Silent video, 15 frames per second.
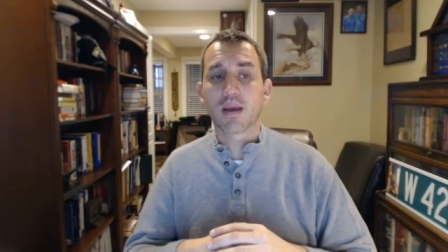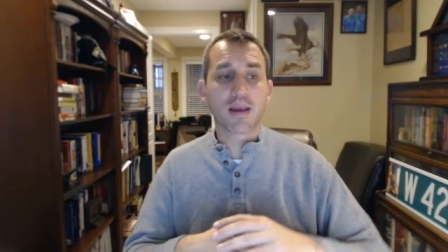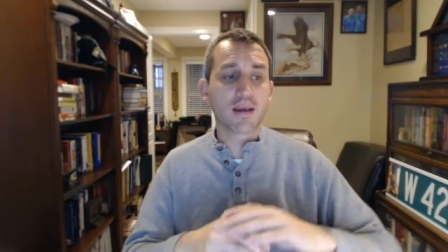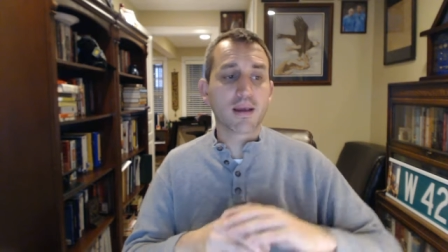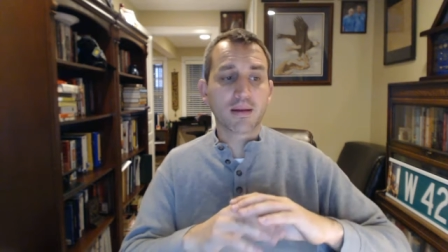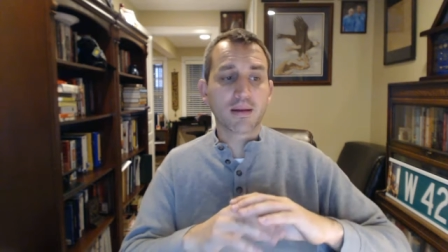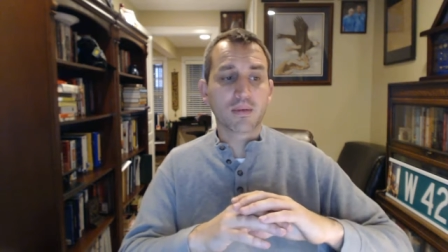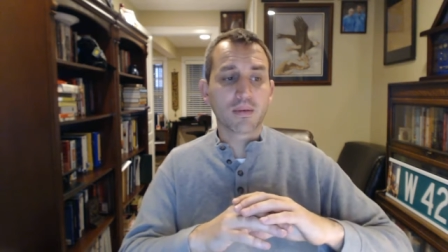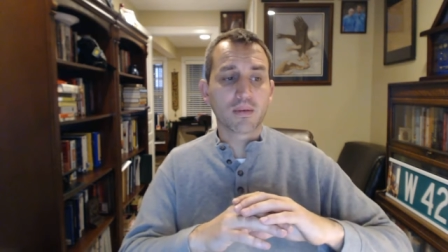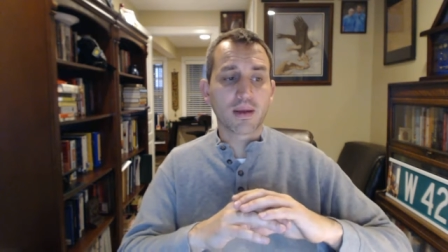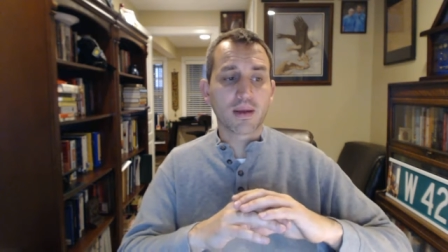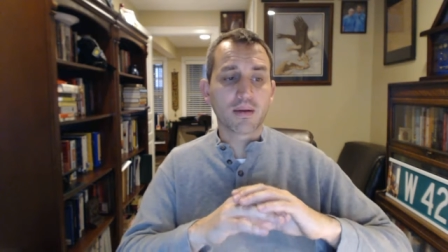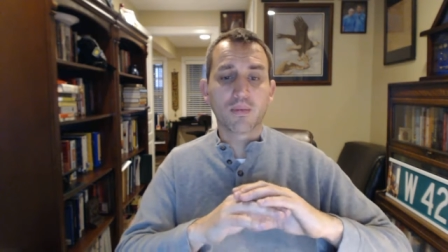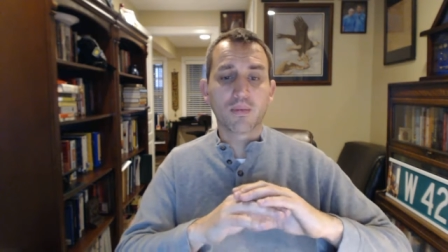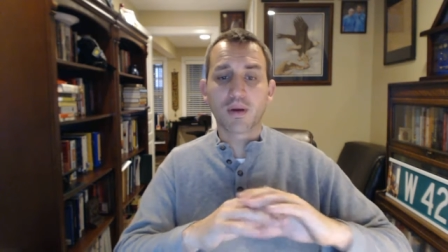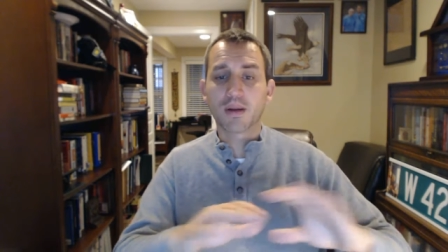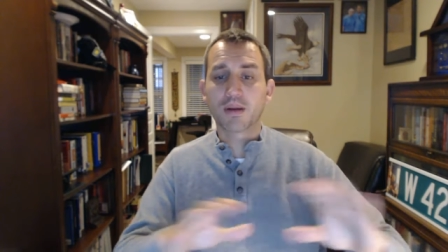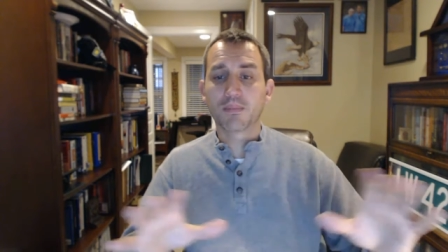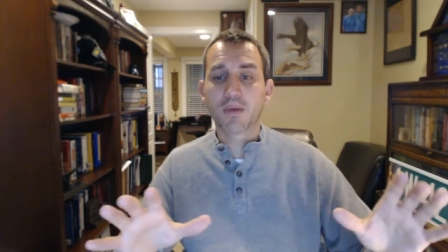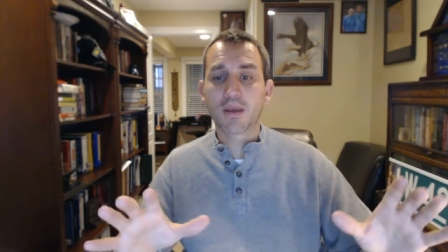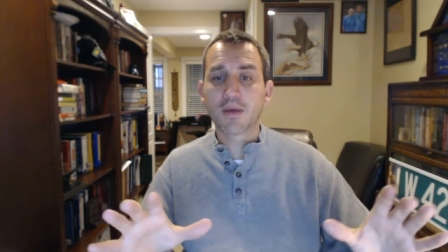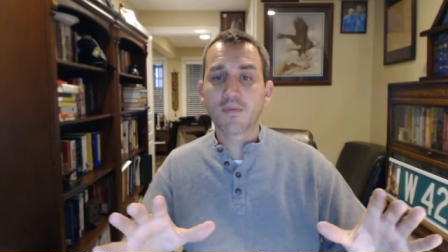I, I don't I don't want
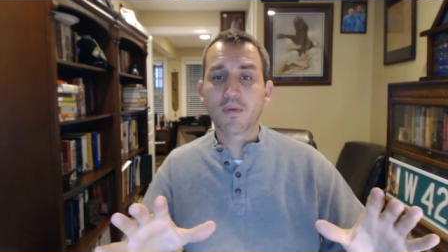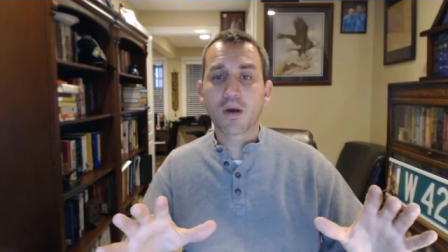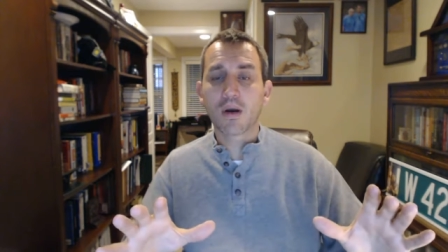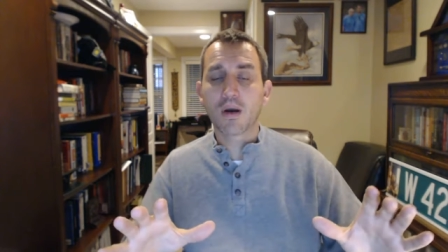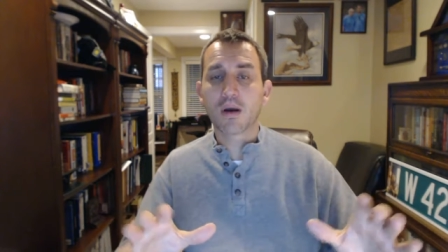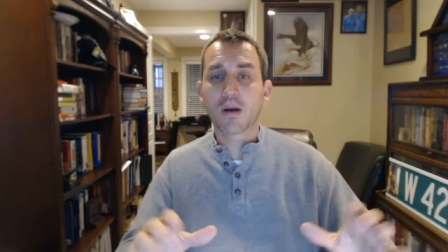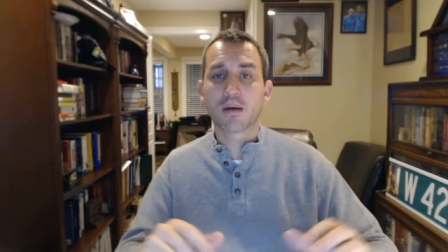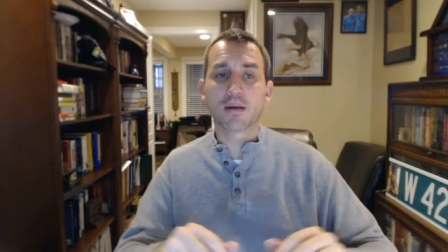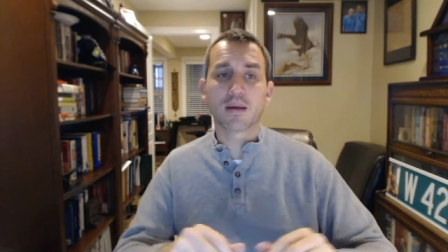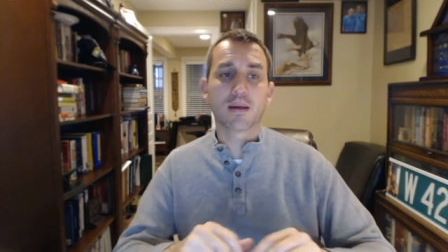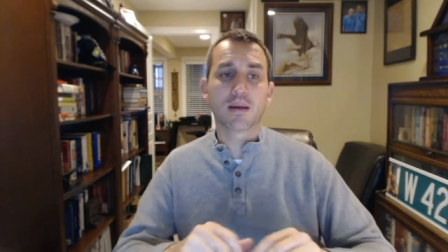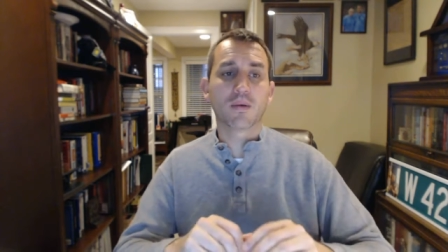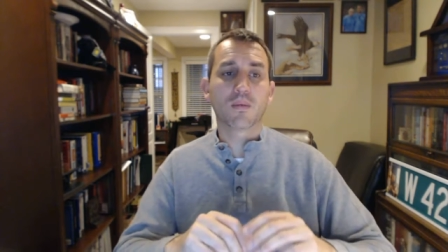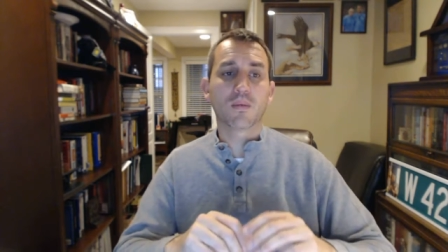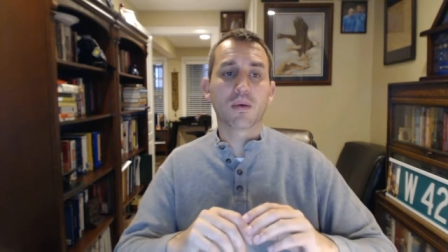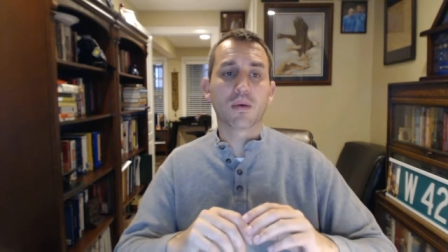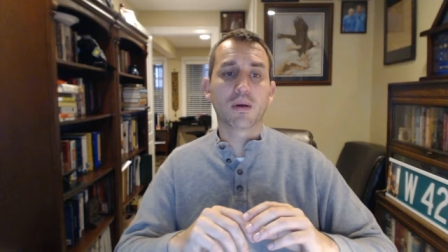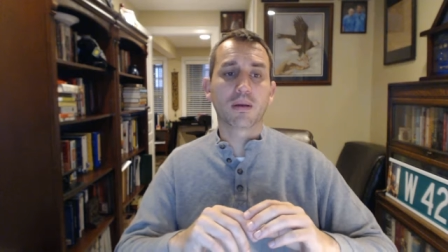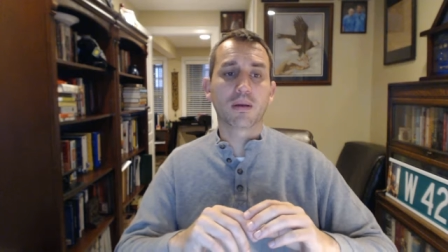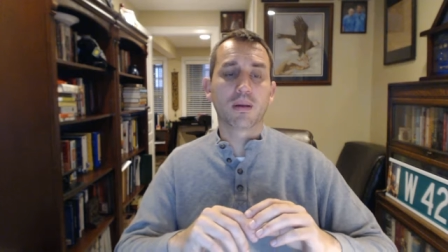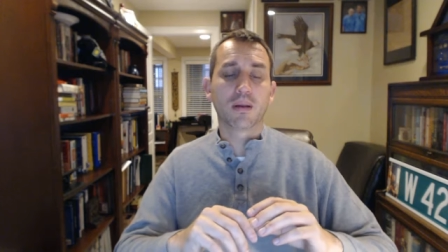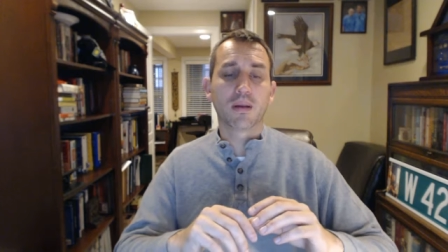a gift card and I don't
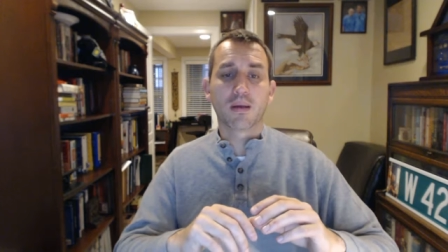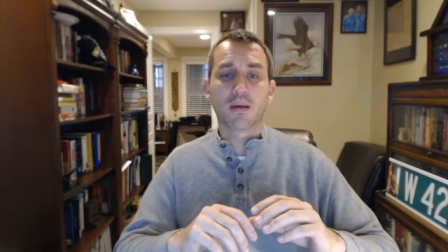want